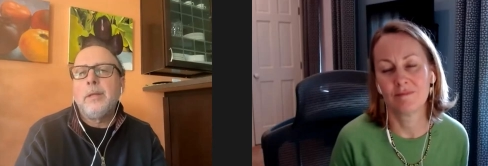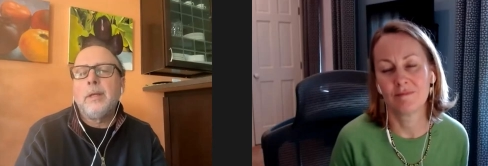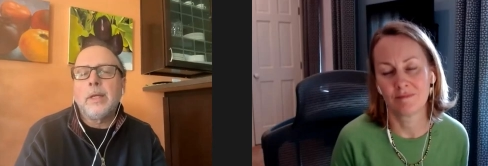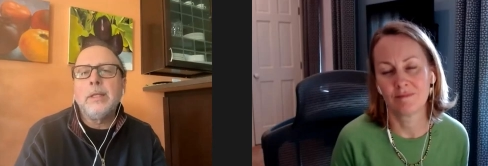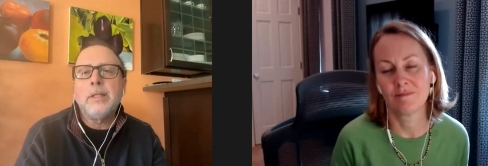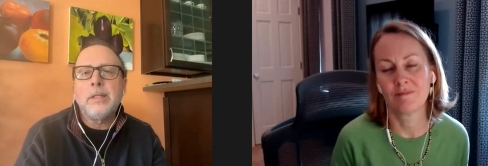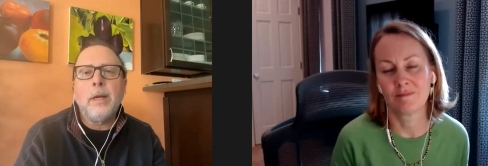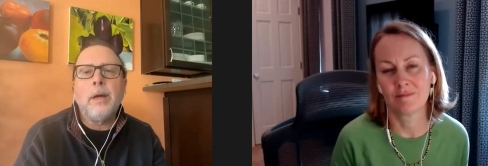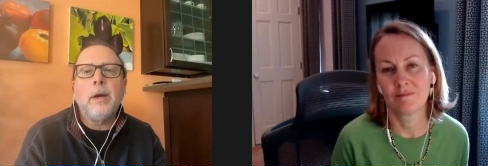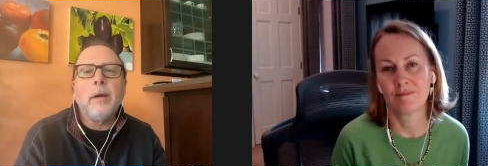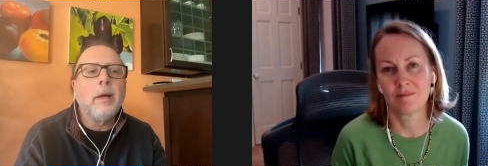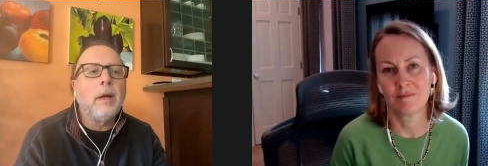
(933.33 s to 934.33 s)
Speaker 1: to
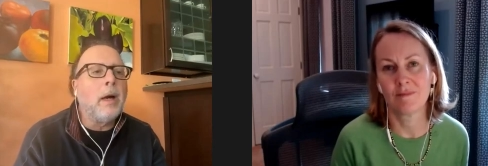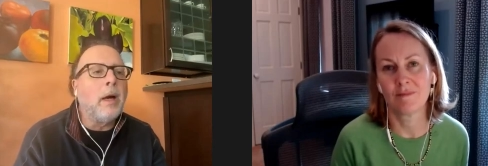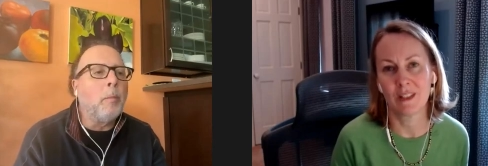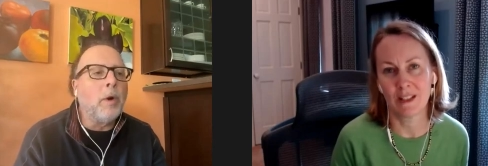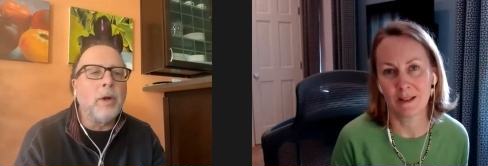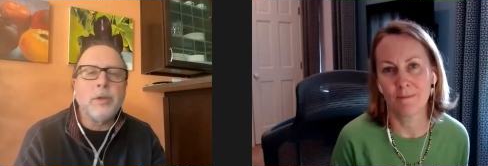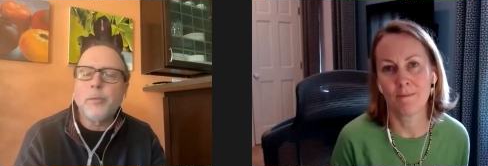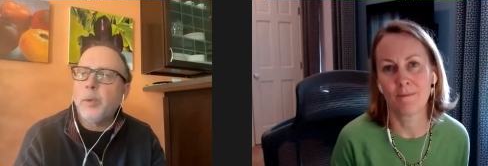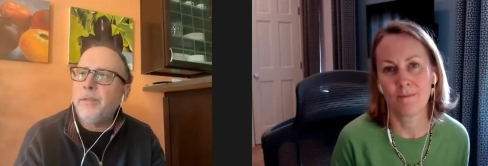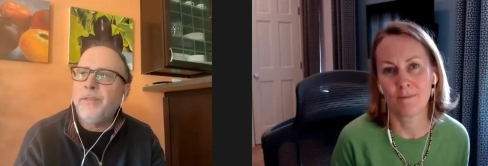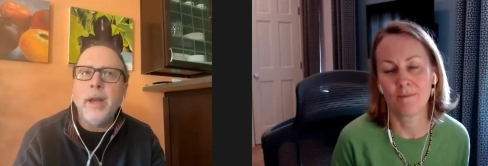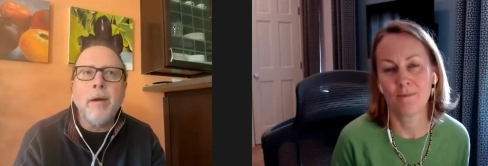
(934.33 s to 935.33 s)
consider. Um, whereas with
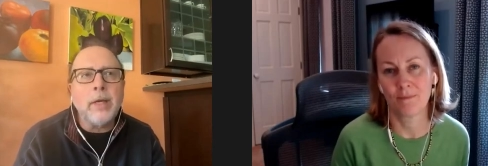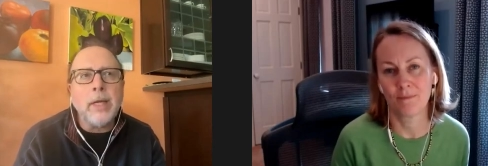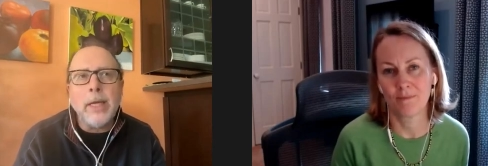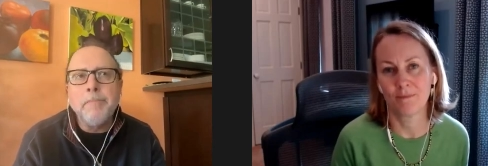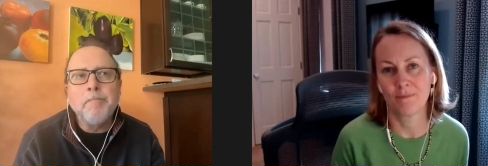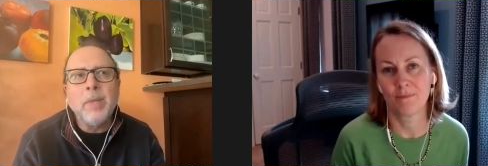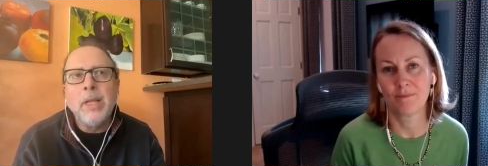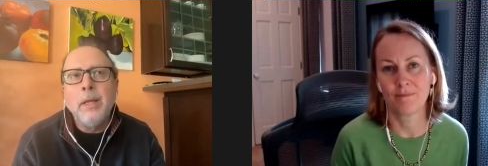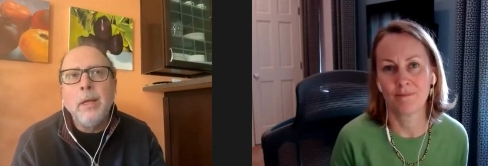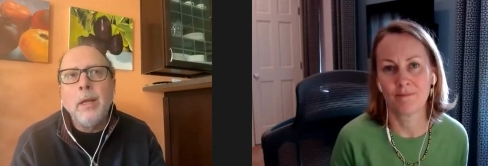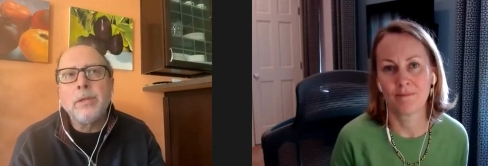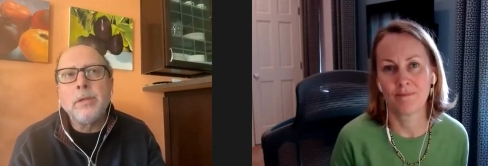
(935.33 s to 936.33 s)
Fidelity,
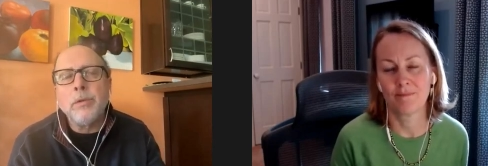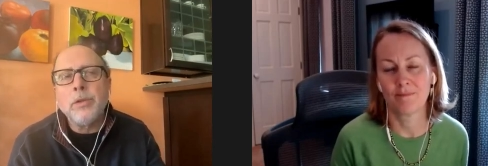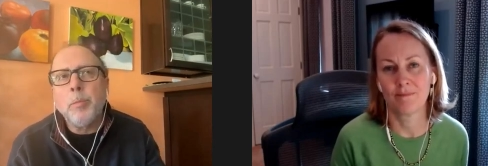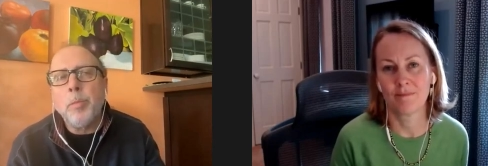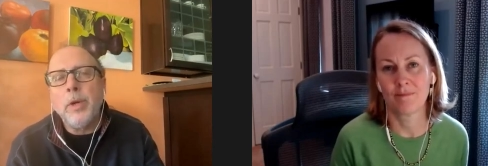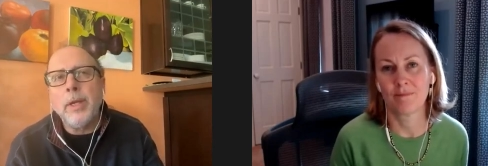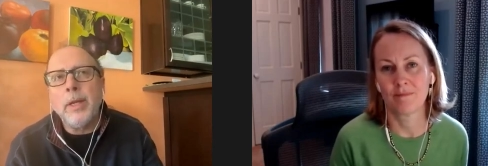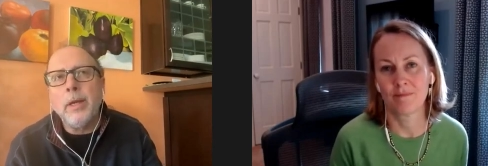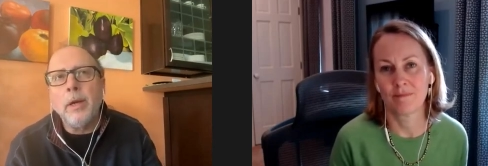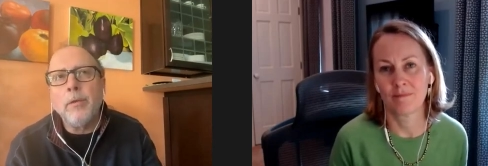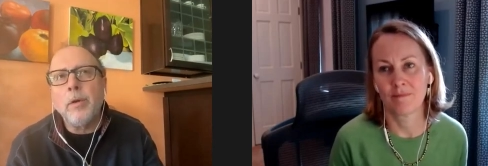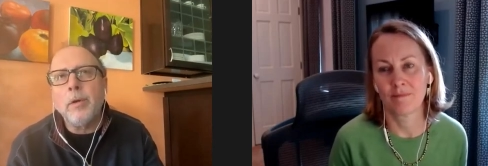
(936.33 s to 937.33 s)
as long as you're putting in
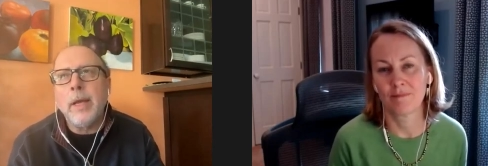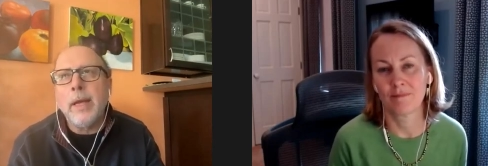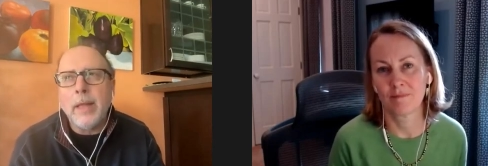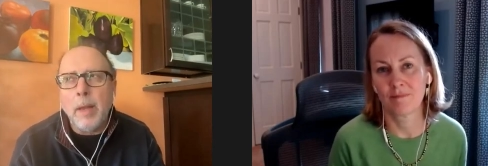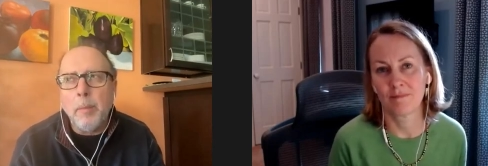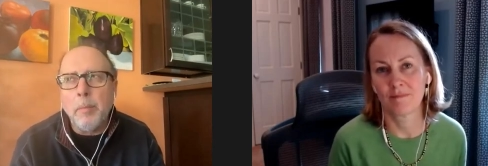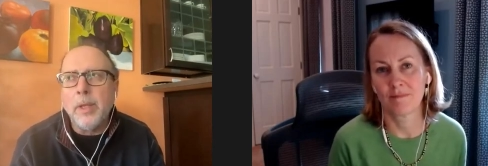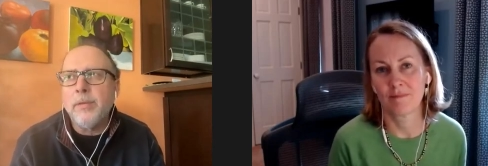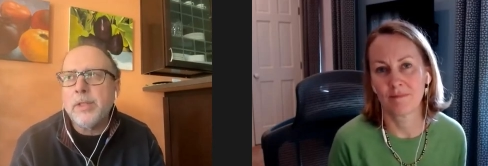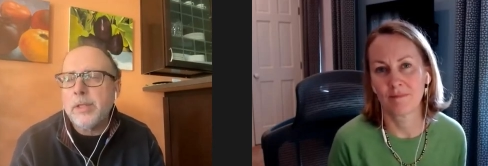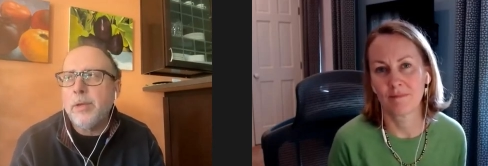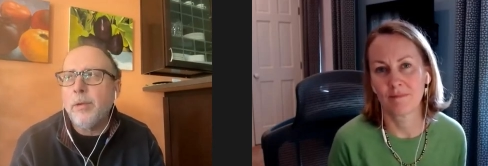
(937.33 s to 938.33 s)
overlay, I believe
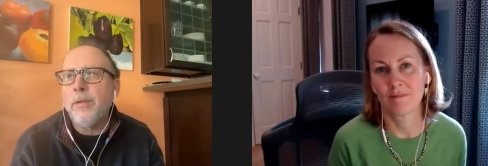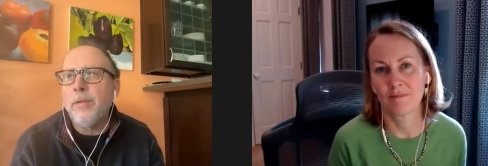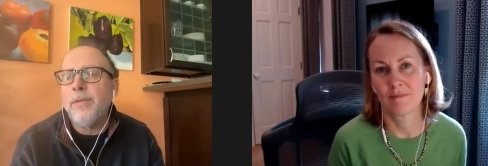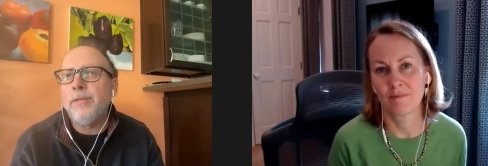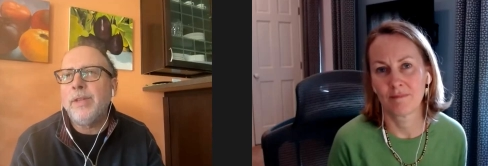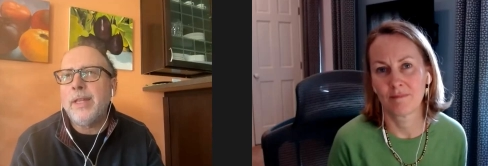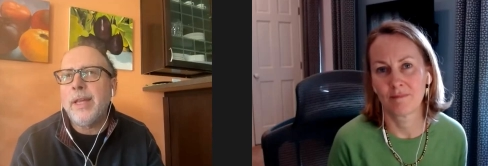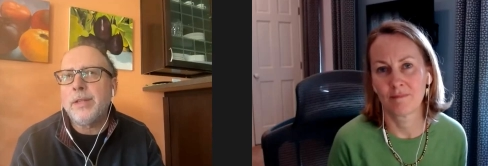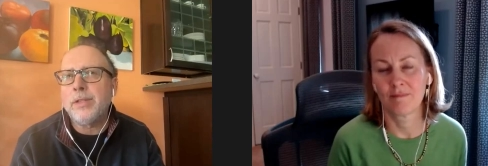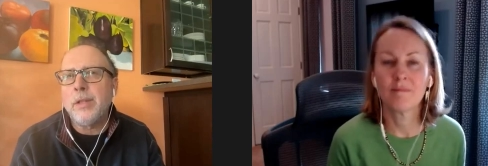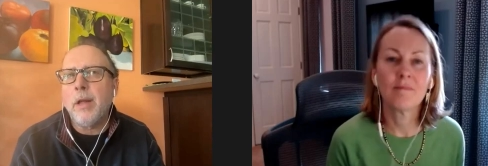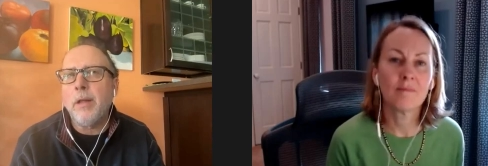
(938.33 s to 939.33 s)
it's two hundred and fifty
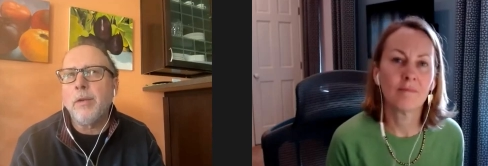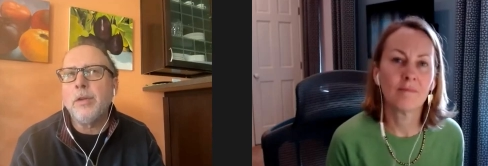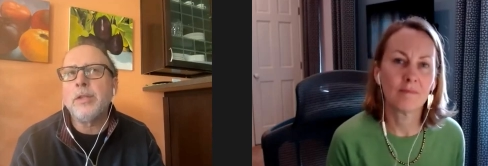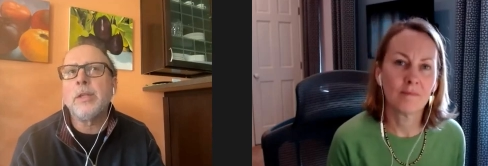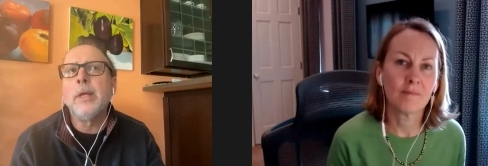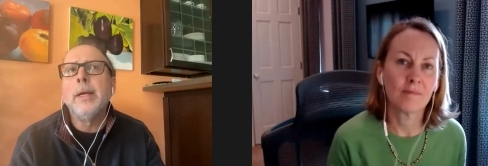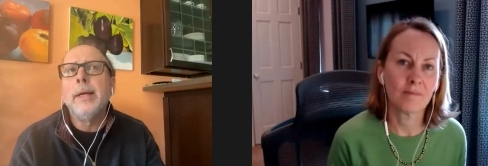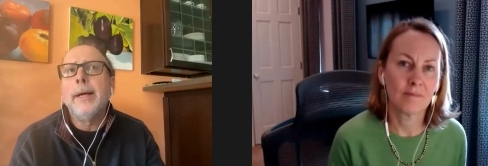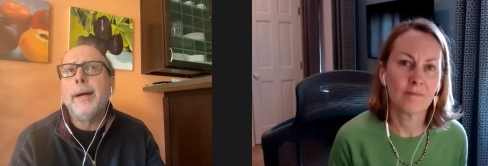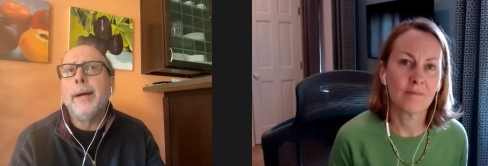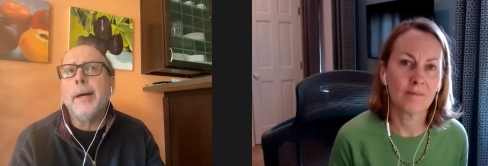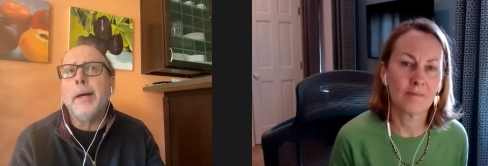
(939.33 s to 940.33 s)
thousand um, dollars.
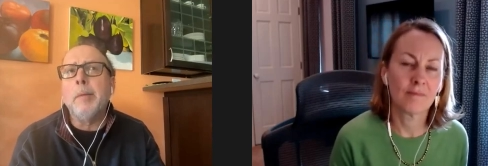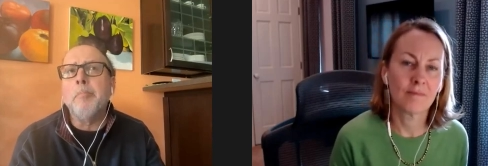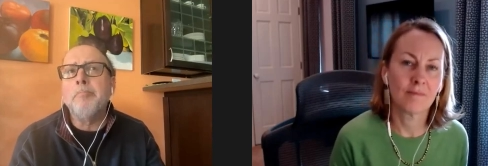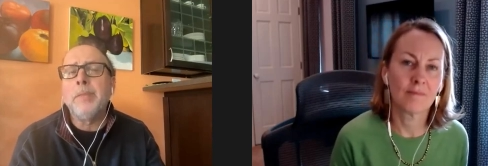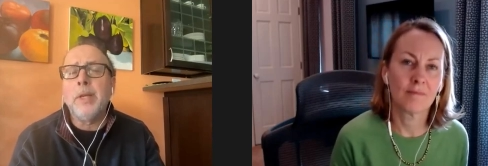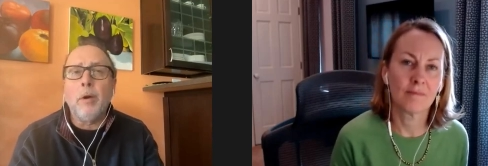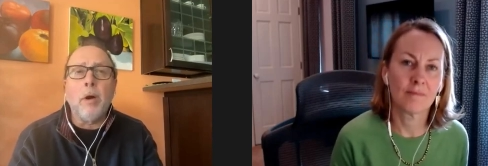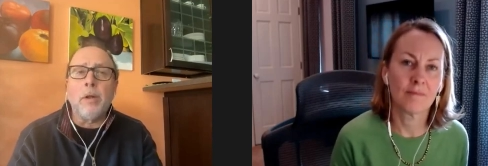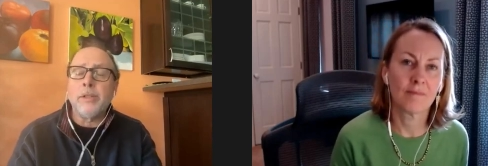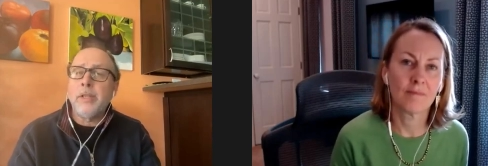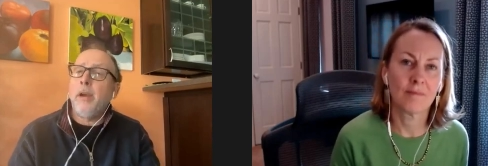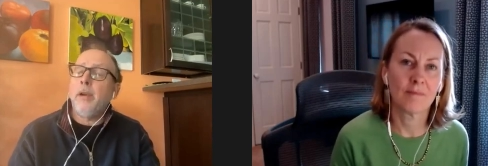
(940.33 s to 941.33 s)
You know,
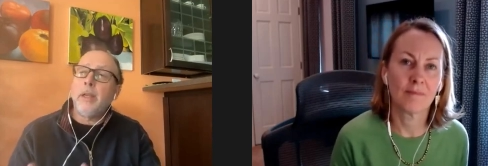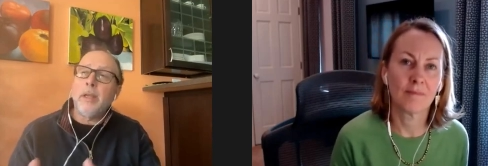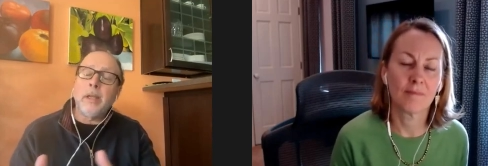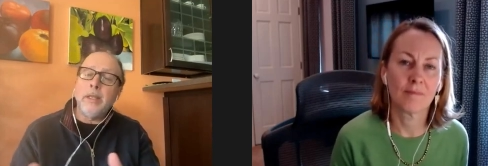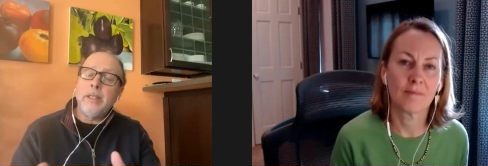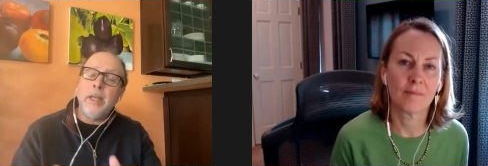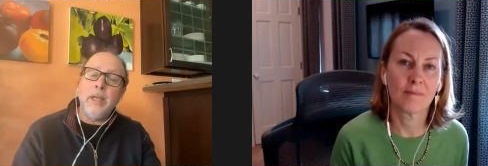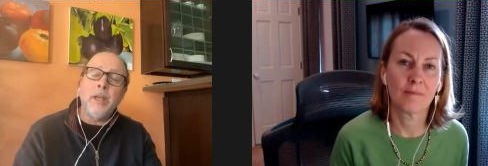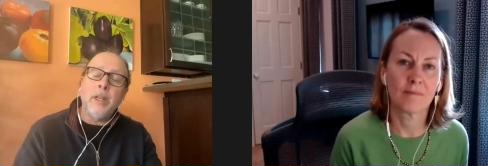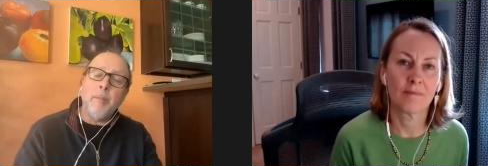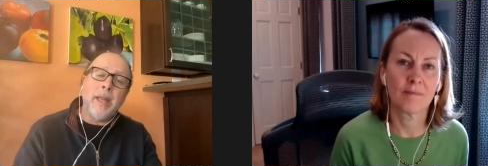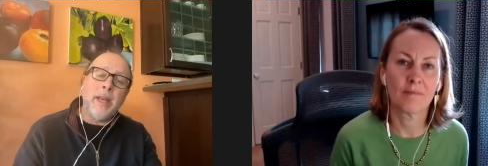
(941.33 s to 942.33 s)
Altair can continue
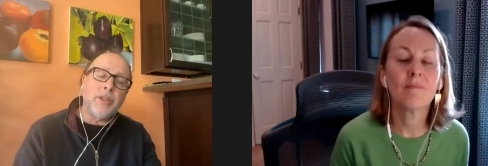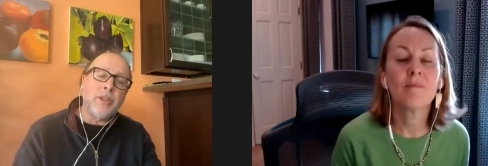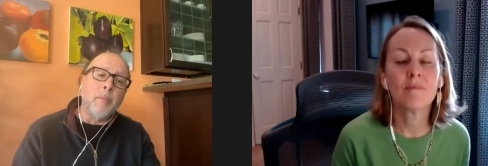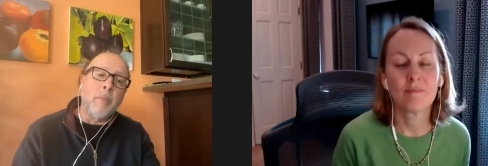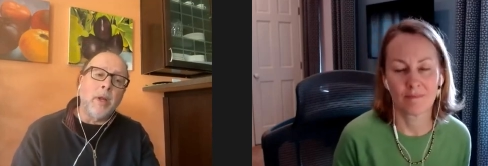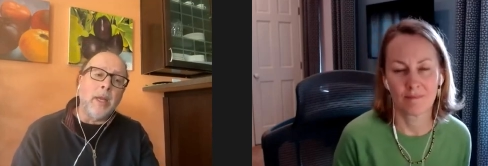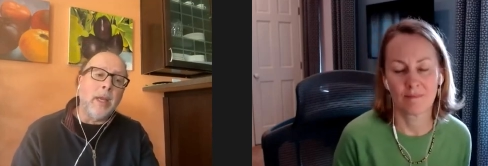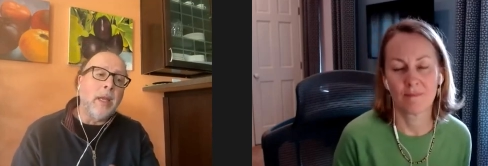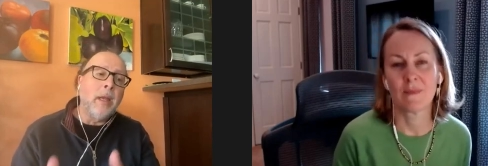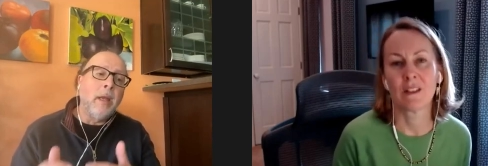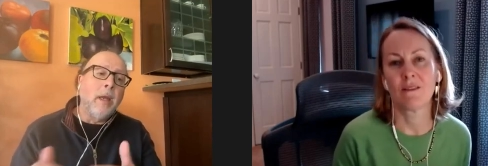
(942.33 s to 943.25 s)
to manage the money